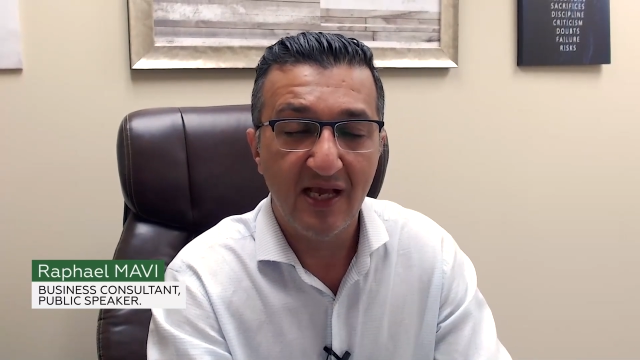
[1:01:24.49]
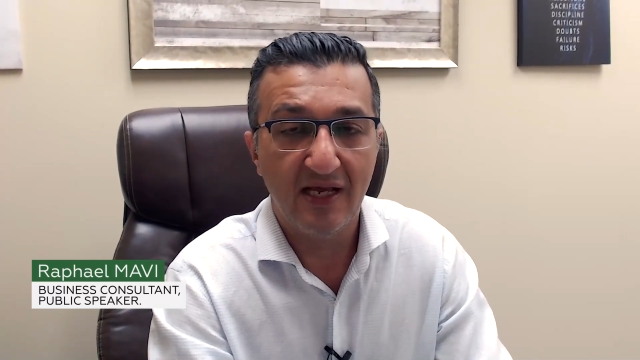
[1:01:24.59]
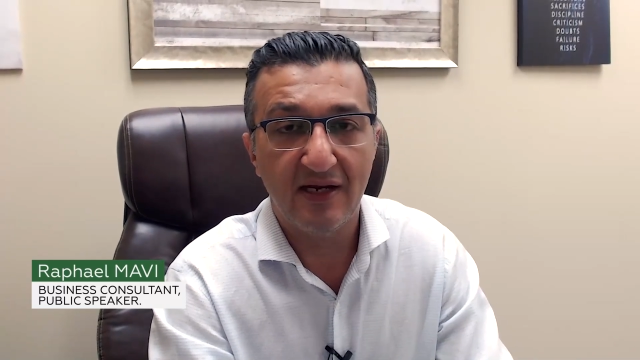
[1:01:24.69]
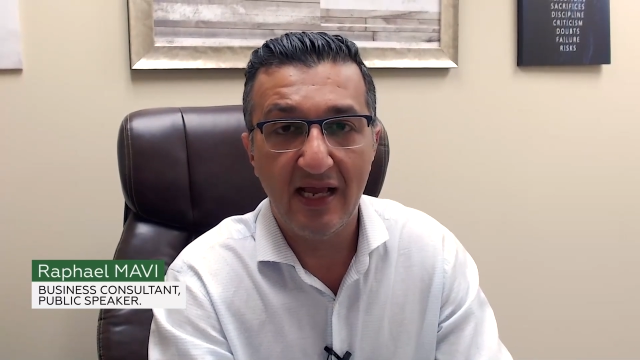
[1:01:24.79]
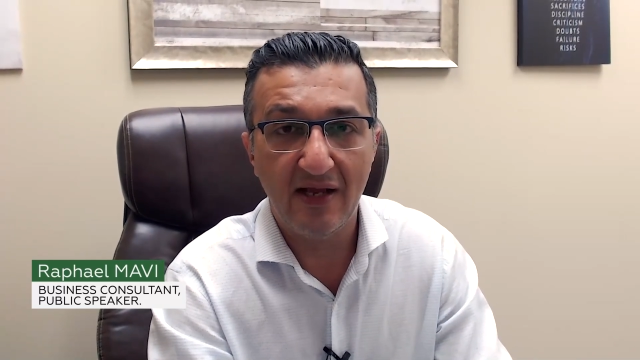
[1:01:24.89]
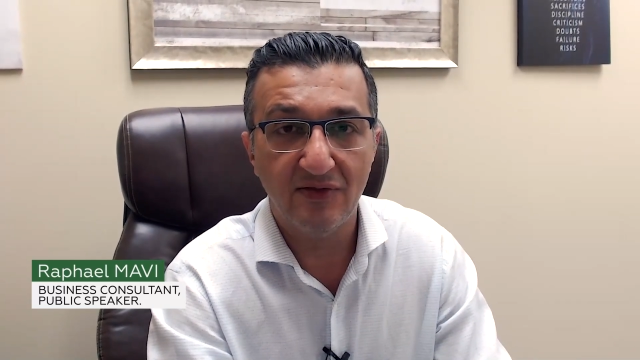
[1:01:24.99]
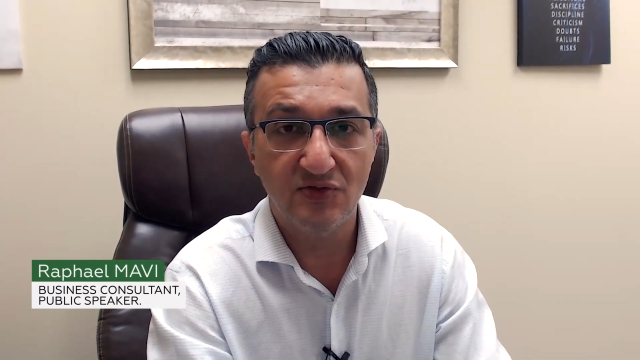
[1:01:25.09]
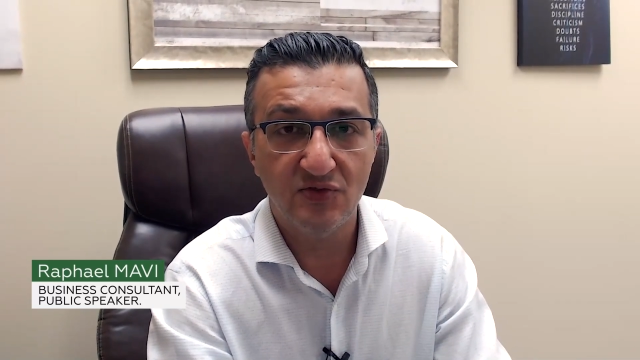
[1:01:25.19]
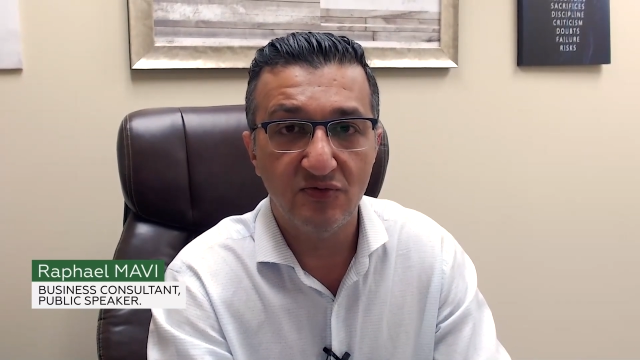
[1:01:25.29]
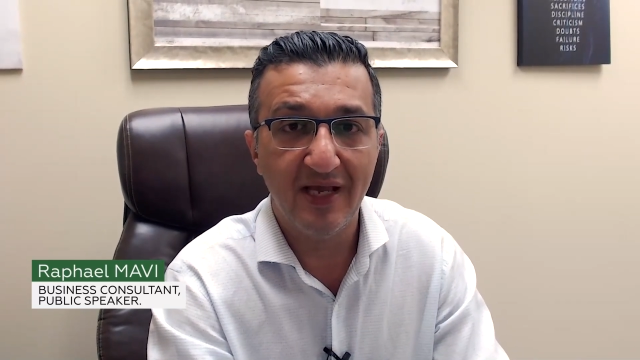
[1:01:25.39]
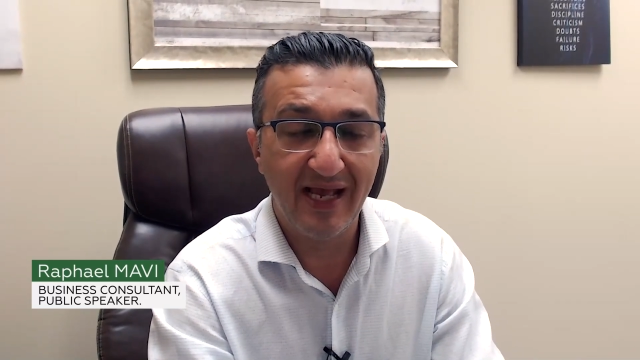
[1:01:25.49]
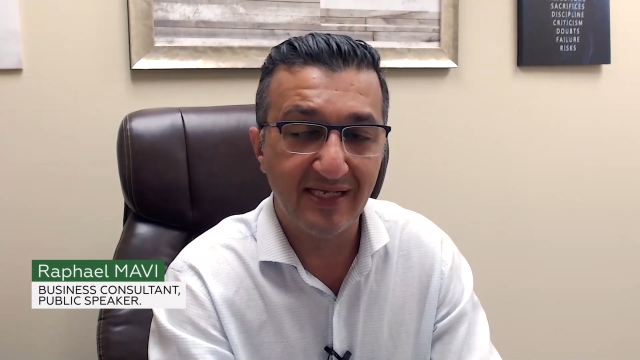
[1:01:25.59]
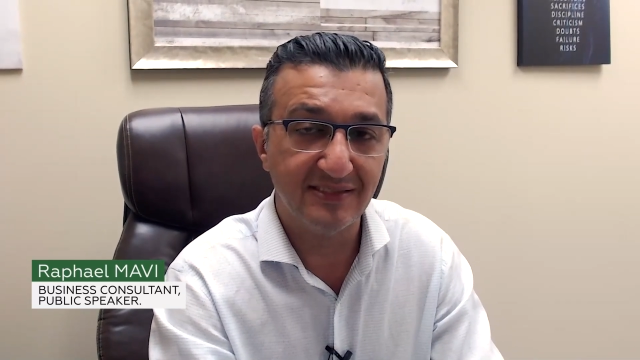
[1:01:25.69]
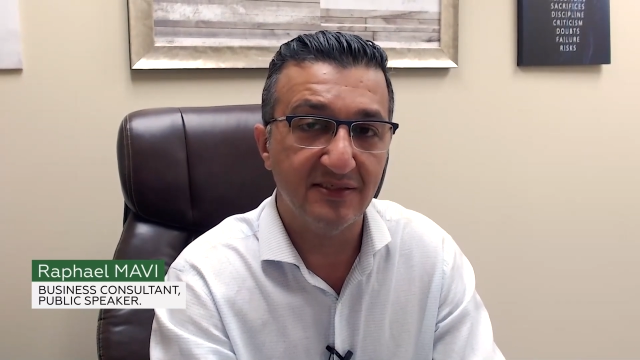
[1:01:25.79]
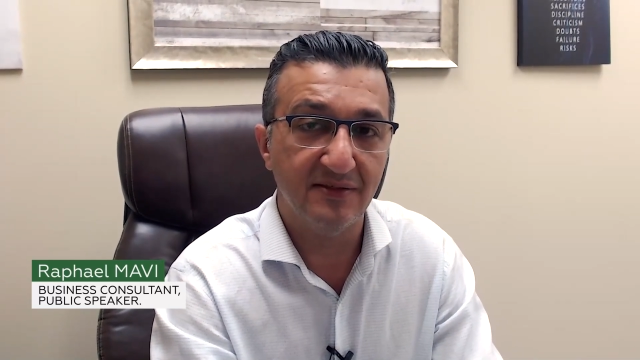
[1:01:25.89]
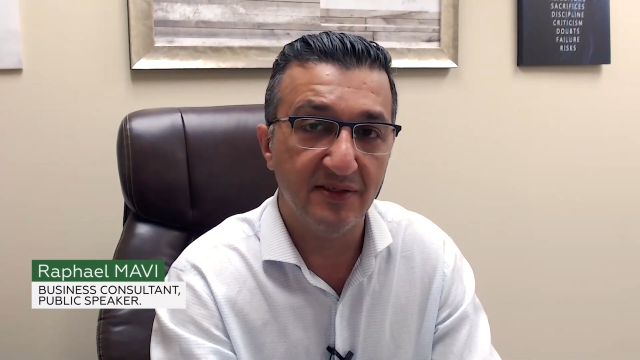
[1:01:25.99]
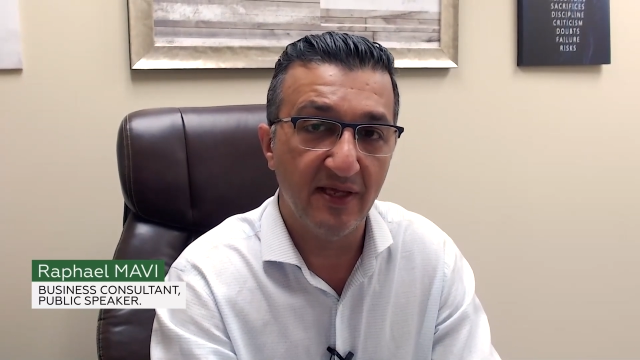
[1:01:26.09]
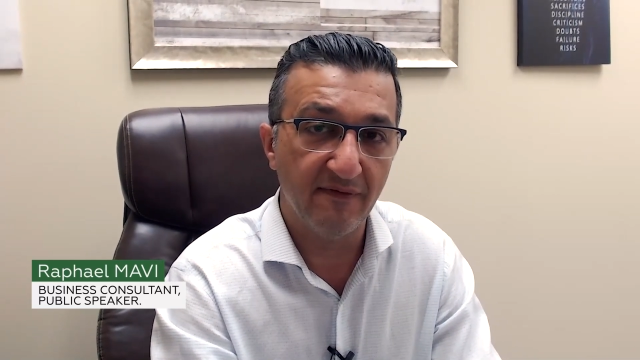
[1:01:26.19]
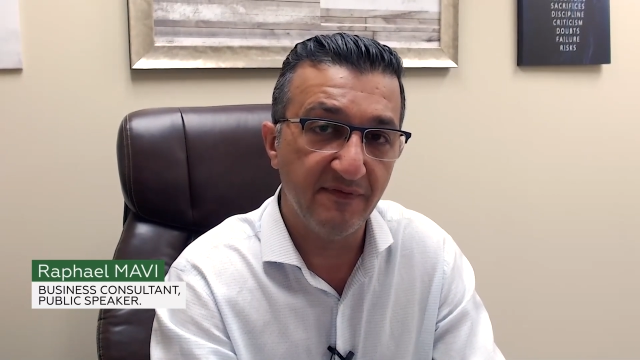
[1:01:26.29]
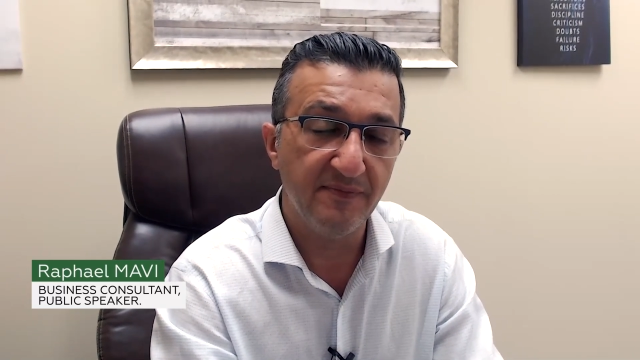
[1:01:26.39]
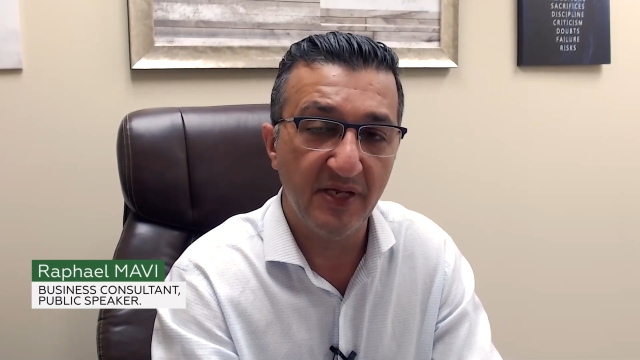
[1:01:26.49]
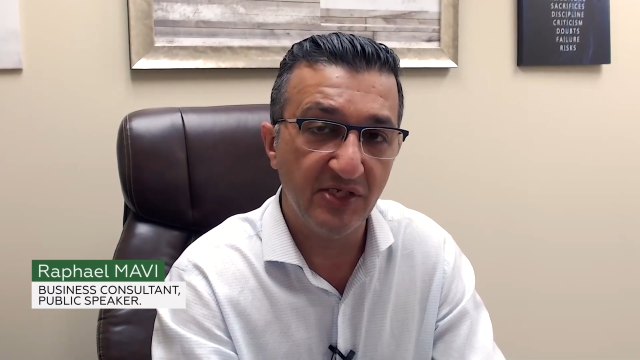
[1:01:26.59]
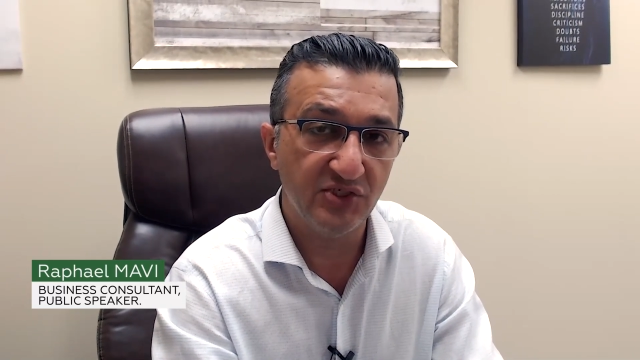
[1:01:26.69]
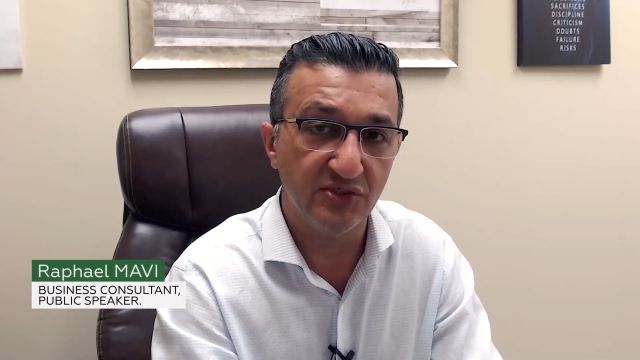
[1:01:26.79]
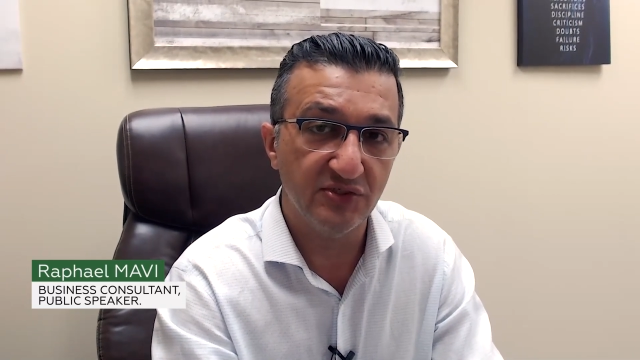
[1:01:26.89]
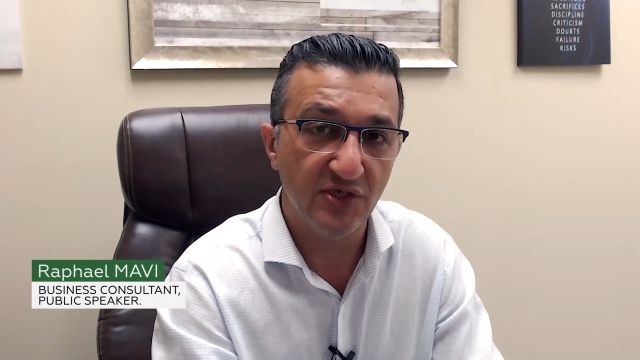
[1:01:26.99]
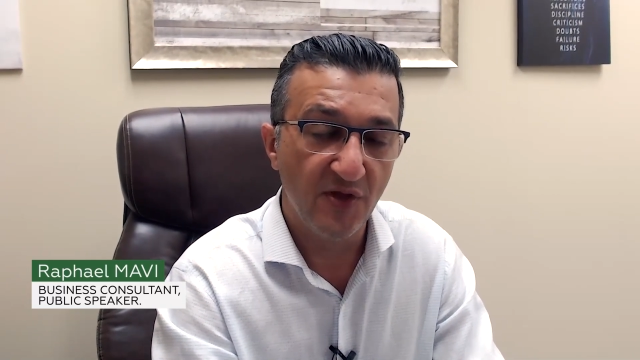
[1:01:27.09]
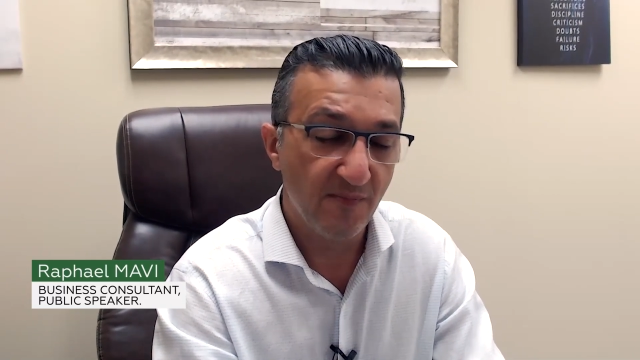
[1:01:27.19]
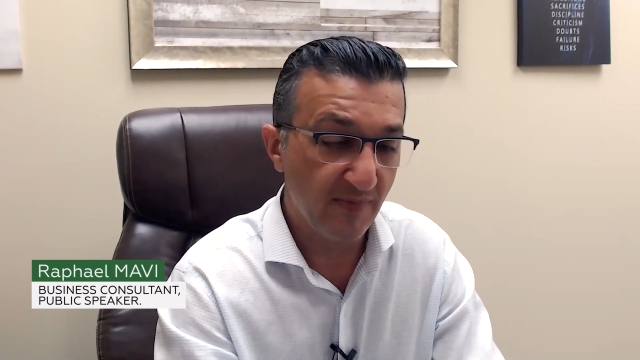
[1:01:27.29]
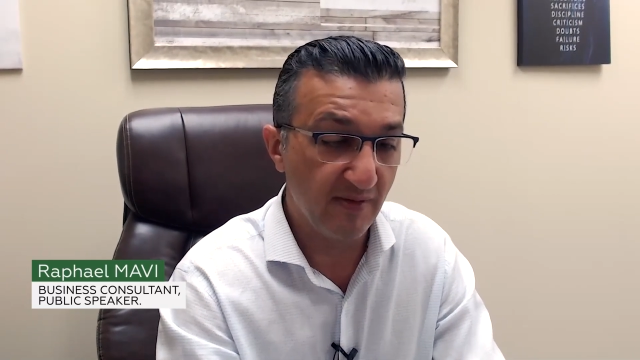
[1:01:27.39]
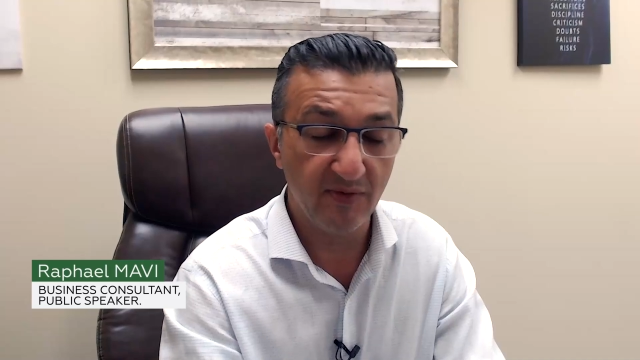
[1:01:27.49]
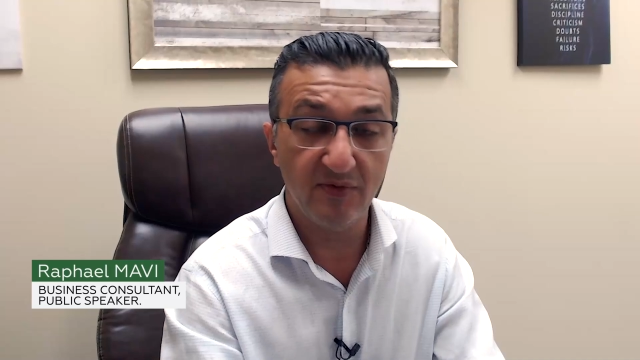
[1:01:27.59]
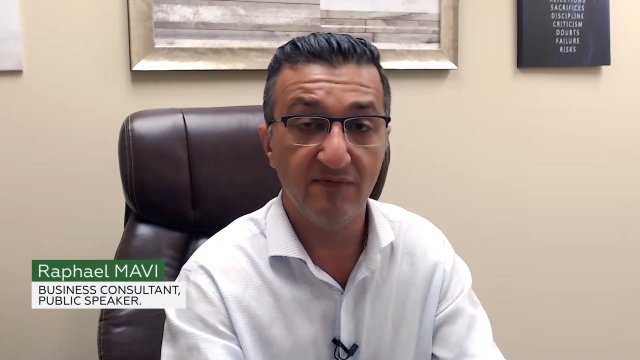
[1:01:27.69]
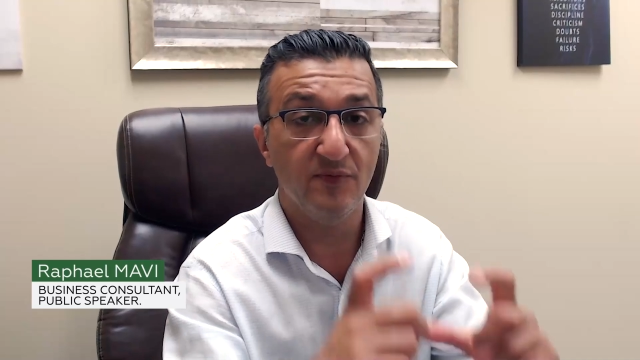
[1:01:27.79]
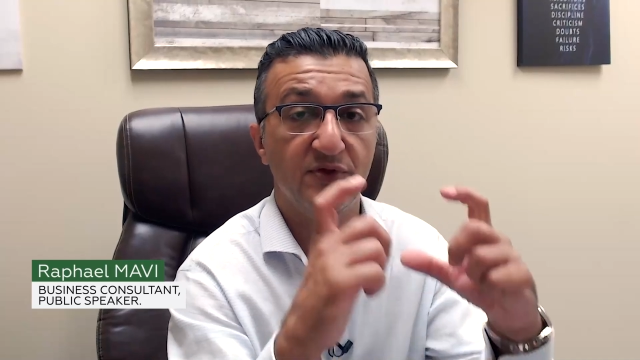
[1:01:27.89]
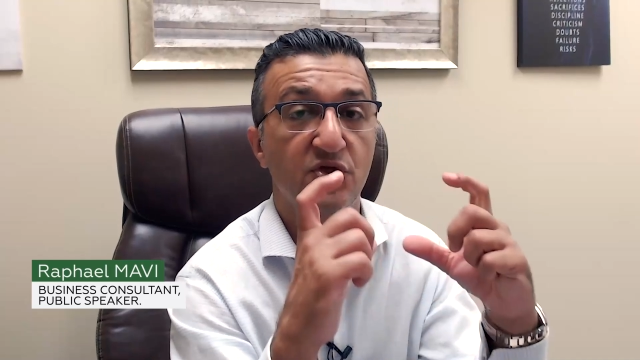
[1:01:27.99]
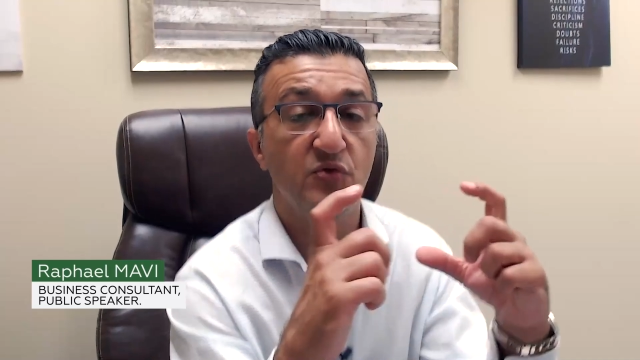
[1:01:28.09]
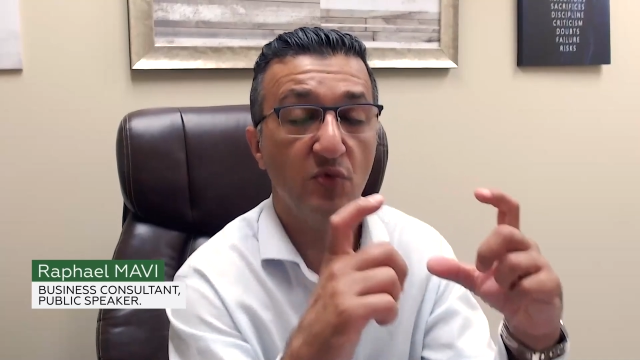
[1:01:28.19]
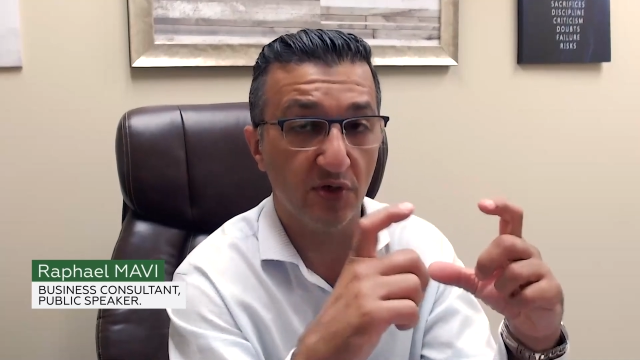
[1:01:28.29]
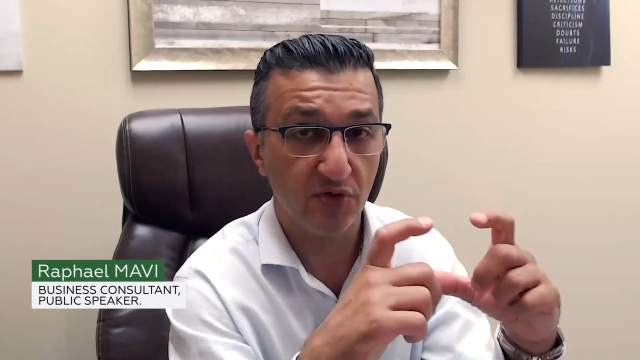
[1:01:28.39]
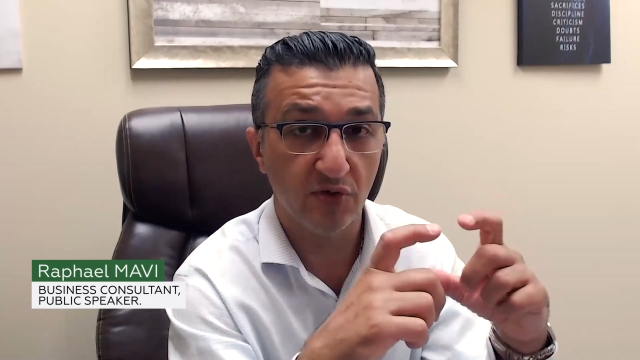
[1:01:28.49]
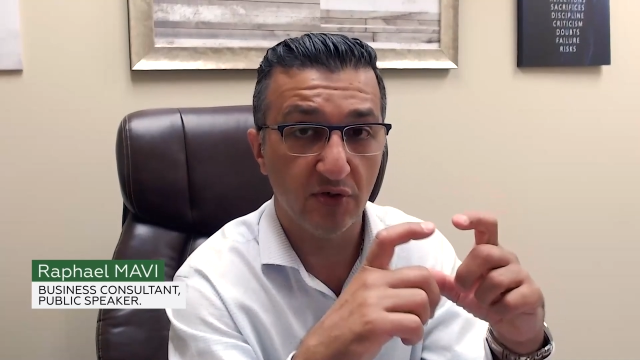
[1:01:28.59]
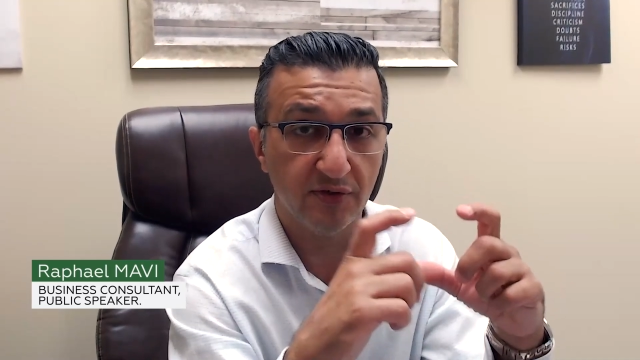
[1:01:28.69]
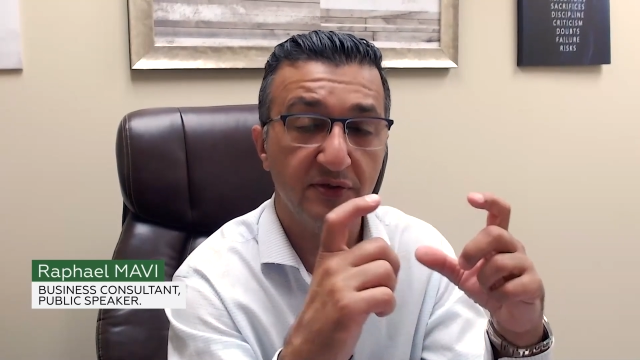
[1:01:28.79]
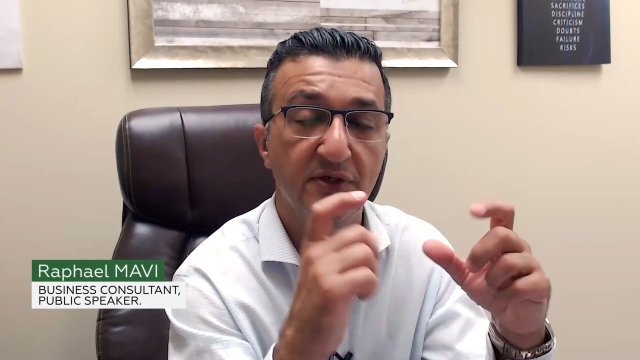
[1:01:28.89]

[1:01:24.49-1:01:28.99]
on how to ask every patient, maybe even with a QR card,